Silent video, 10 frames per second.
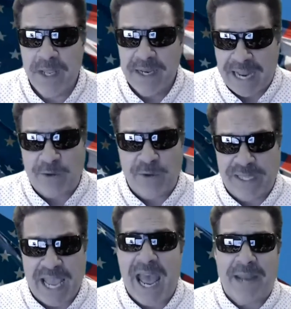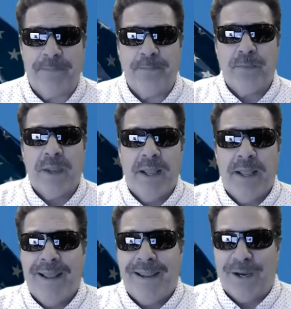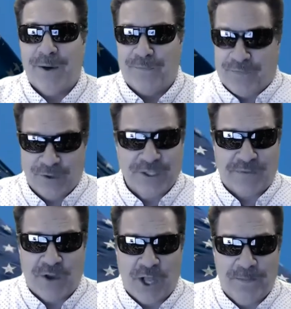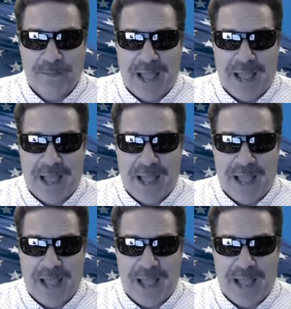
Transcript: Not only that, you know, first of all,